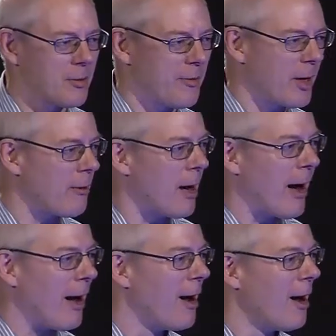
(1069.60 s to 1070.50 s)
figure
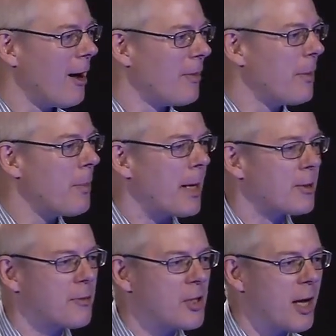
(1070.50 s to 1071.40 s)
out the impact
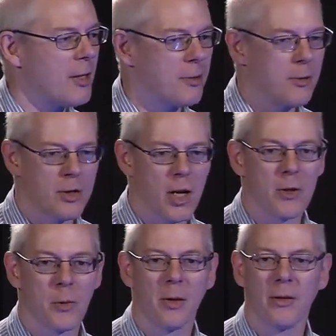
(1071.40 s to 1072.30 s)
of change, if you
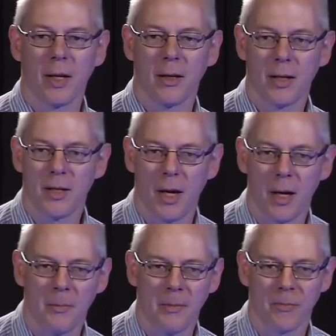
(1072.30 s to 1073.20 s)
change 1 thing at a
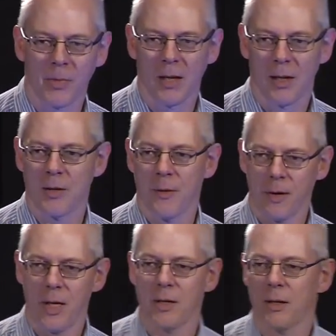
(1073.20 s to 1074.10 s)
time, it's
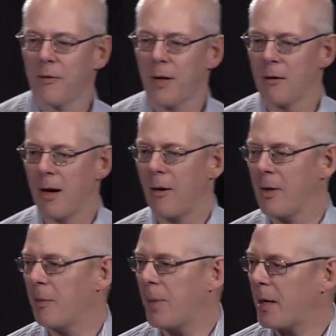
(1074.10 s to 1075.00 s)
very easy to figure out
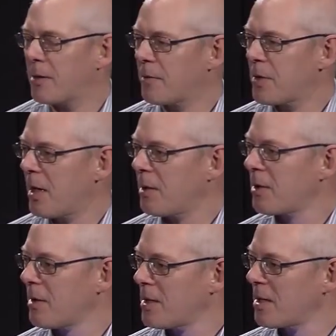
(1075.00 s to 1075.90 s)
the impact of change.
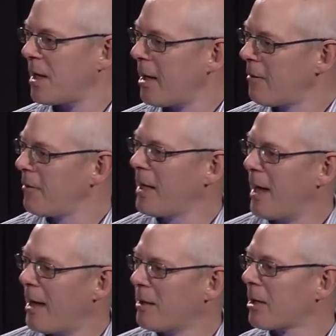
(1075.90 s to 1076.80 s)
And this is kind of the
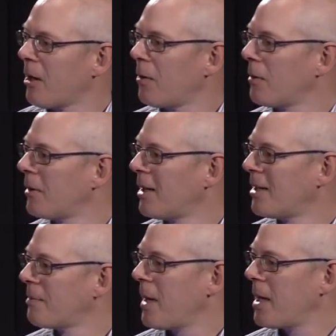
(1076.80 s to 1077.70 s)
end goal.
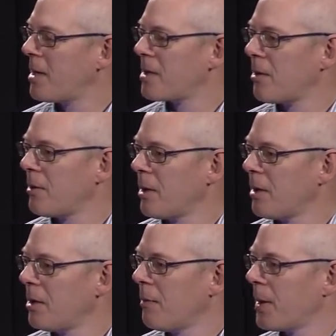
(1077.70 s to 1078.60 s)
Make it so that
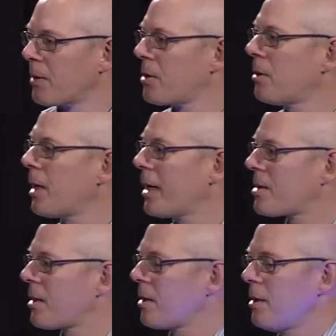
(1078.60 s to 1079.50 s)
you build tooling
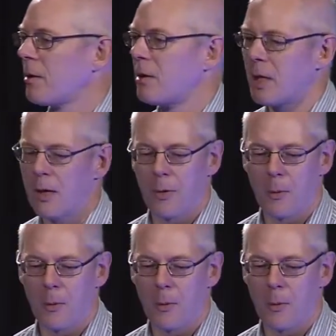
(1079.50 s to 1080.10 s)
so that you can deliver